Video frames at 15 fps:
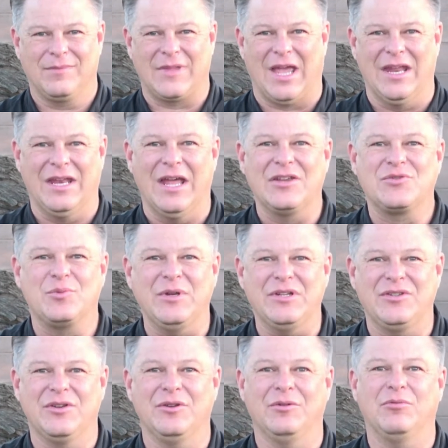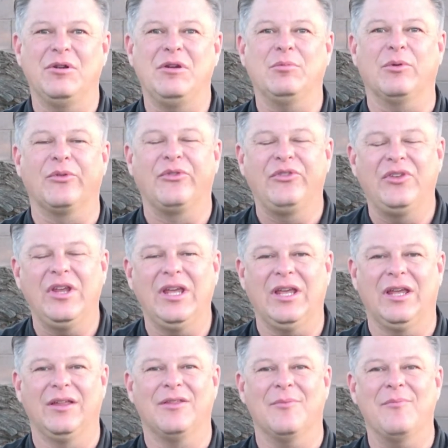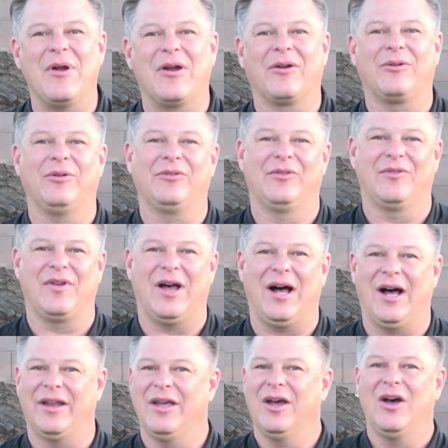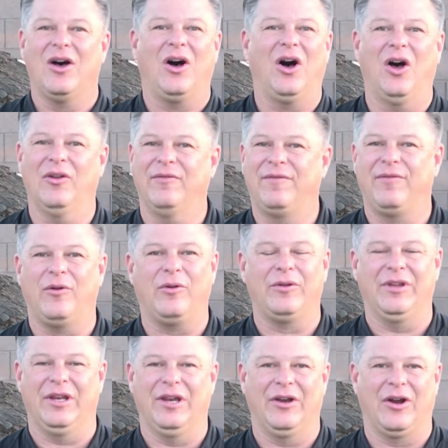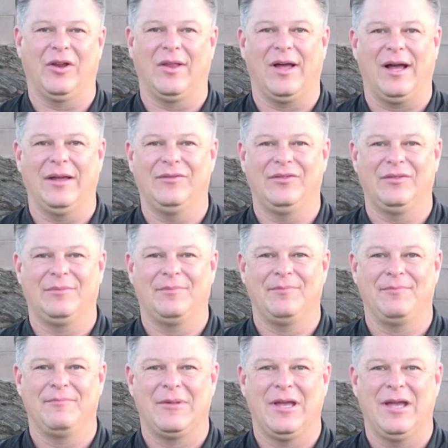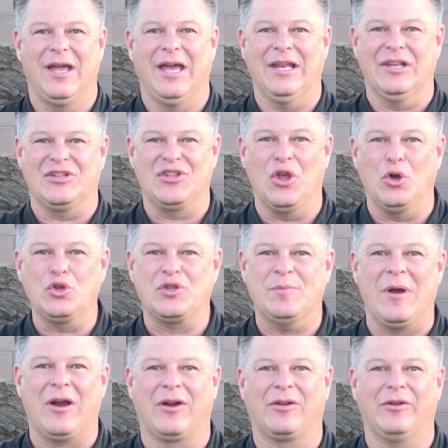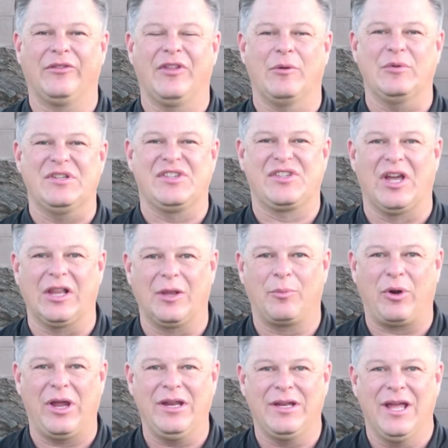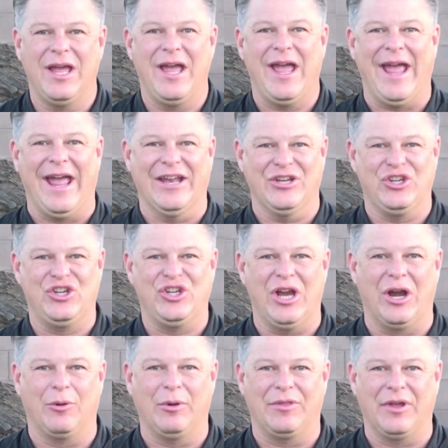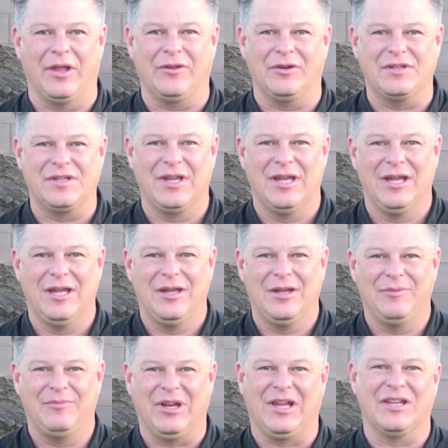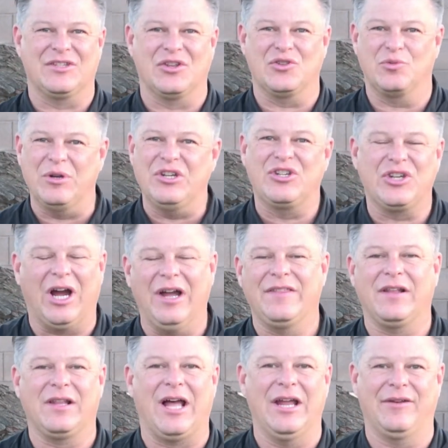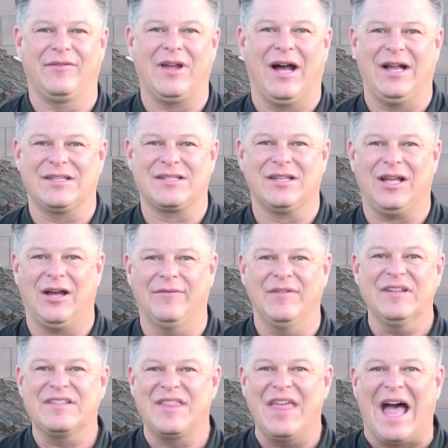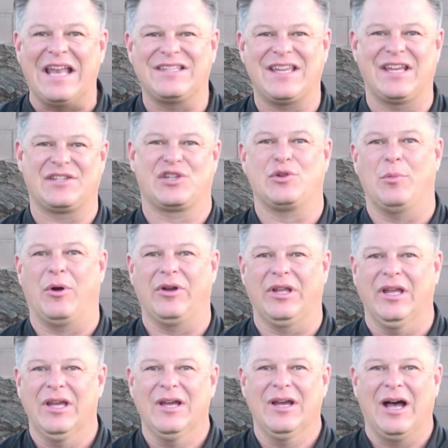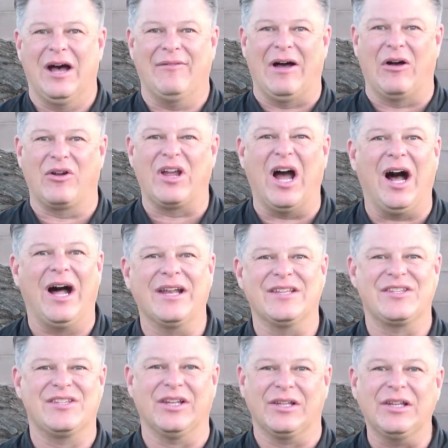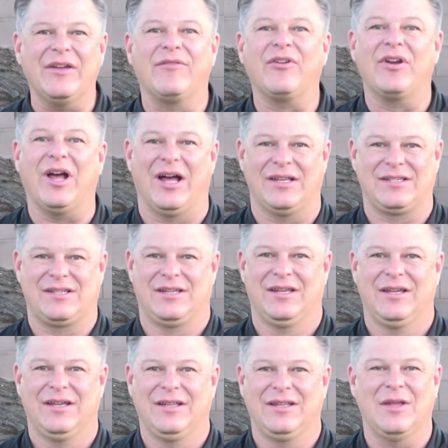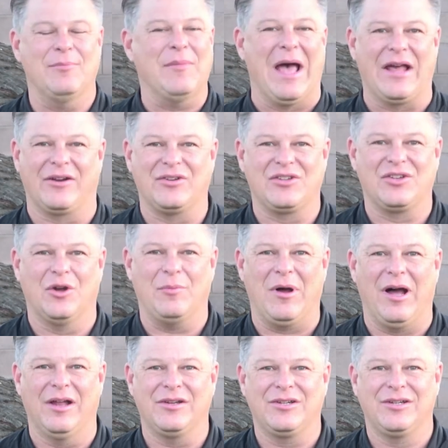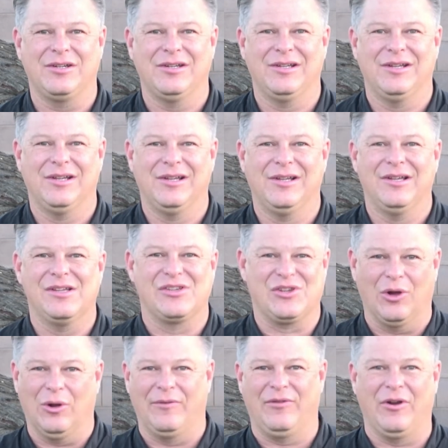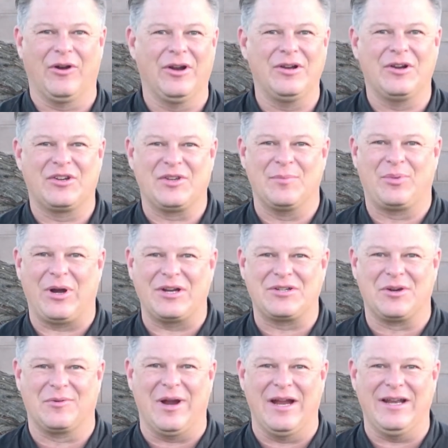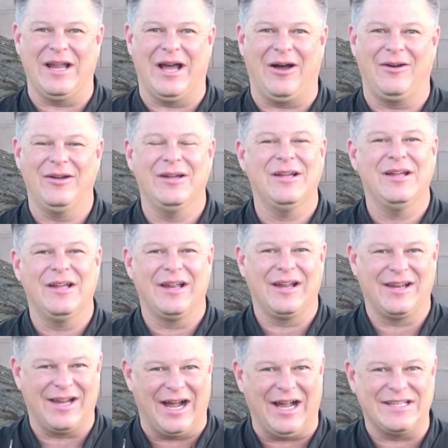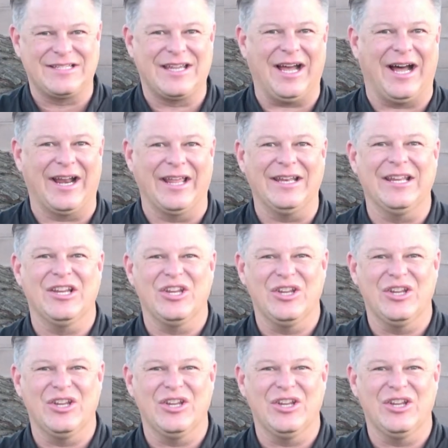And as we do, we will see the miracles of God unfolding in our lives. And it's those miracles that we celebrate and share with others. Because as we shine the light of God's love, it's that testimony of how God has delivered us that matters so much. So if you're under some pressure right now, God's got it.